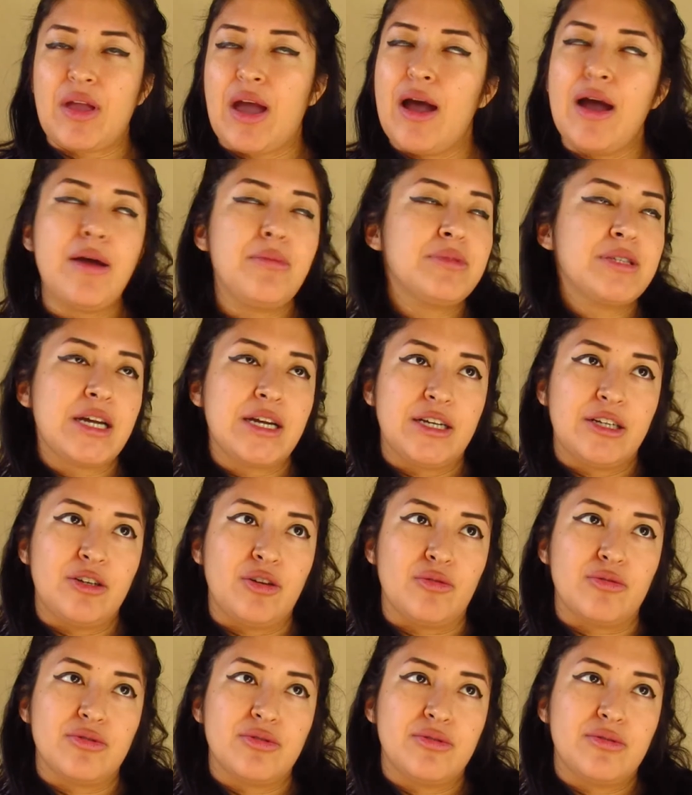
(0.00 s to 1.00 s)
I'm
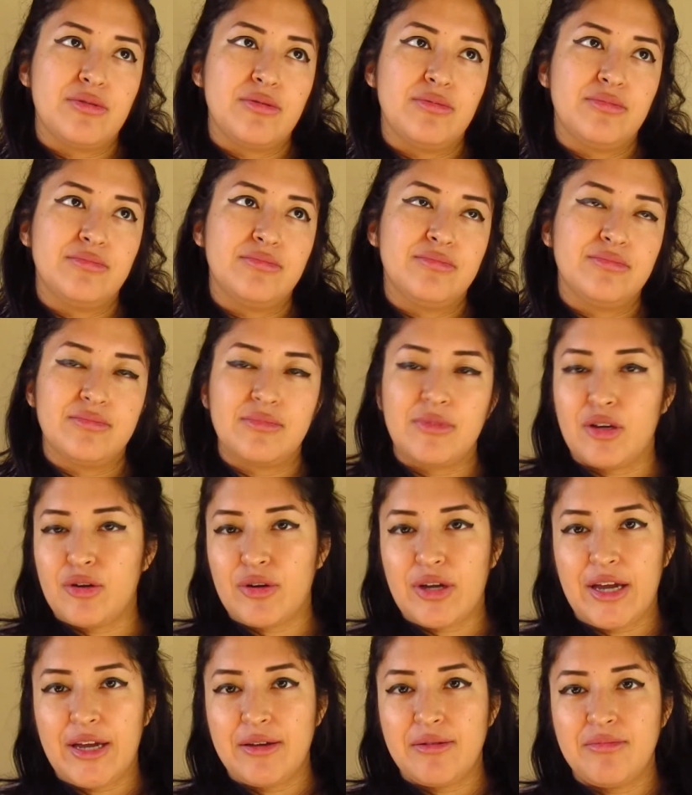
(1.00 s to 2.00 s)
diagnosed.
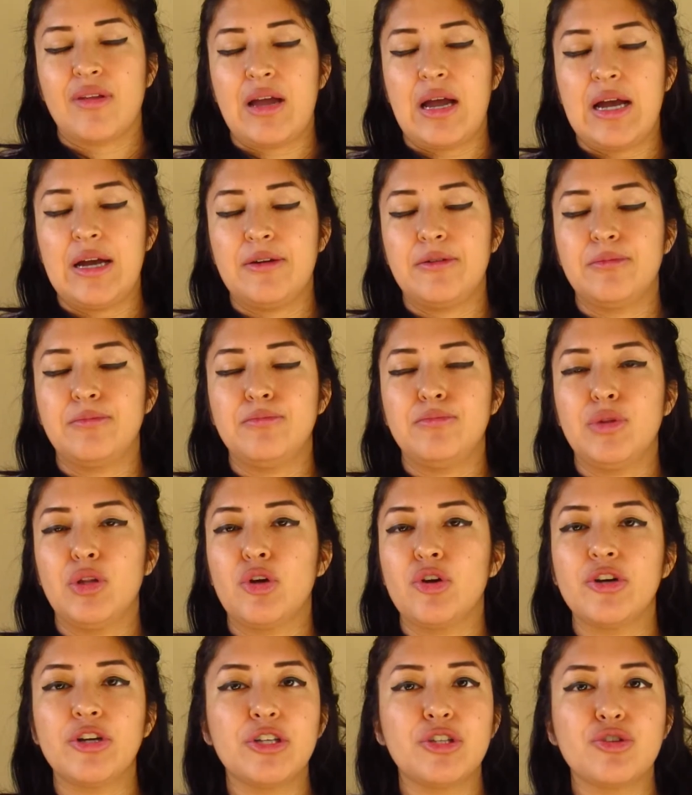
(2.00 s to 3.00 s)
Okay? I'm
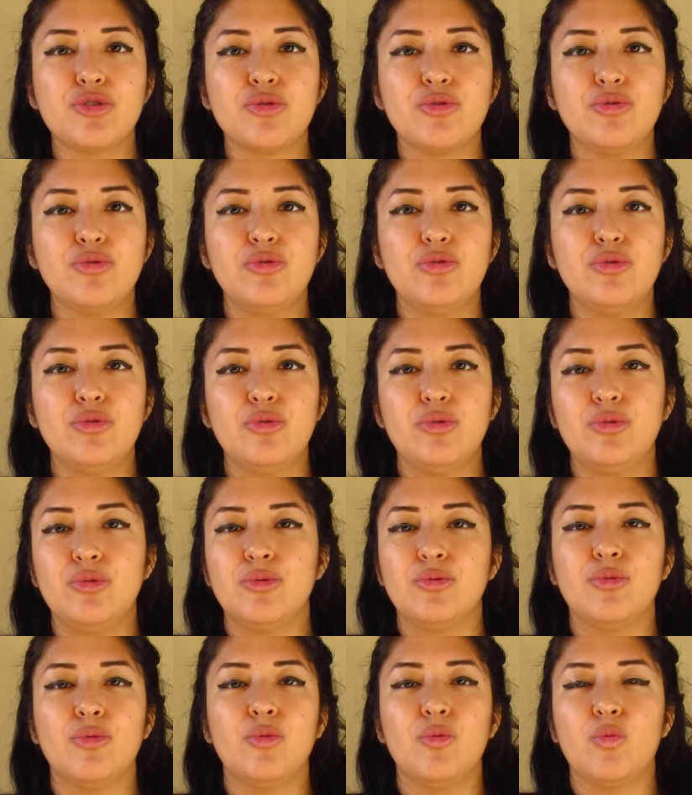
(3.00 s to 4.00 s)
learning to
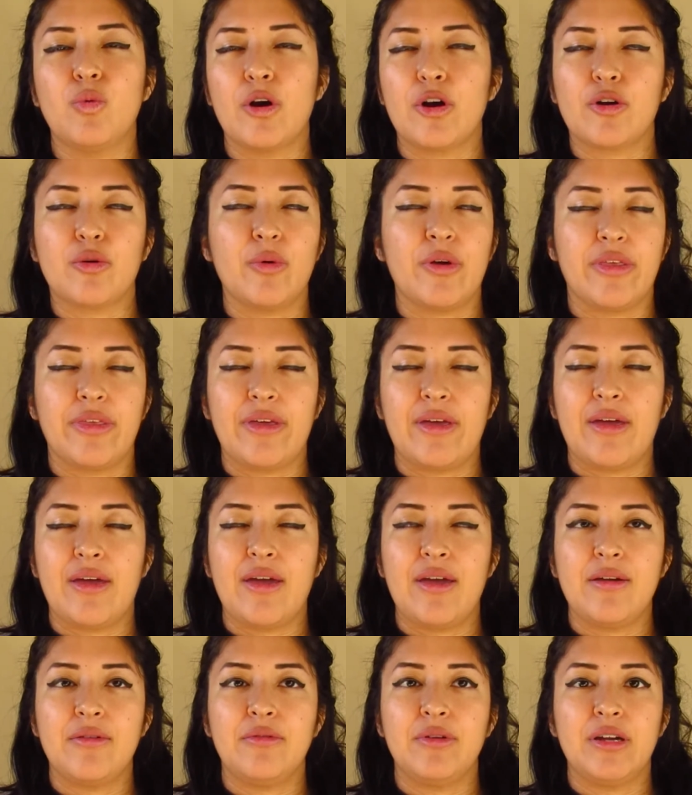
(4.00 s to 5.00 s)
work with it
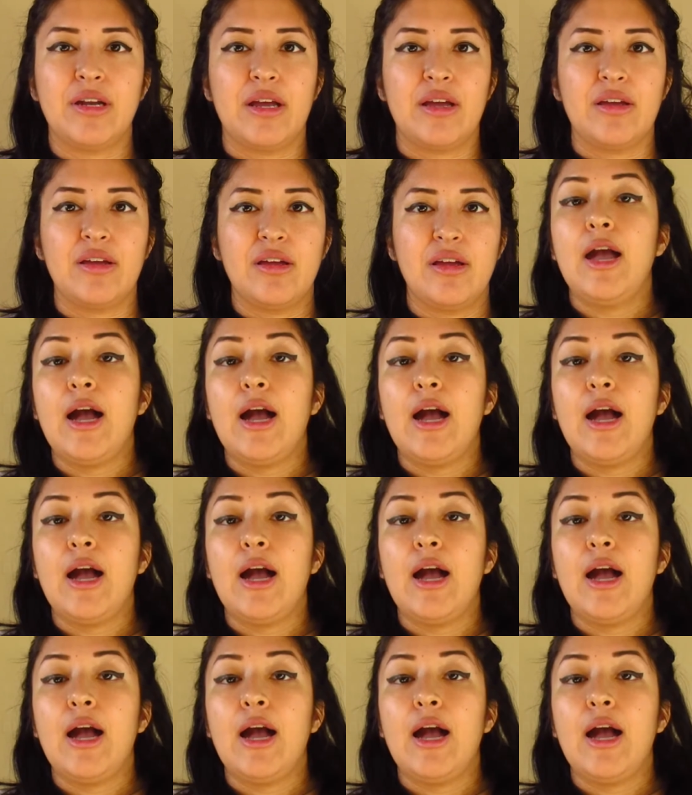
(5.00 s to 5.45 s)
every day.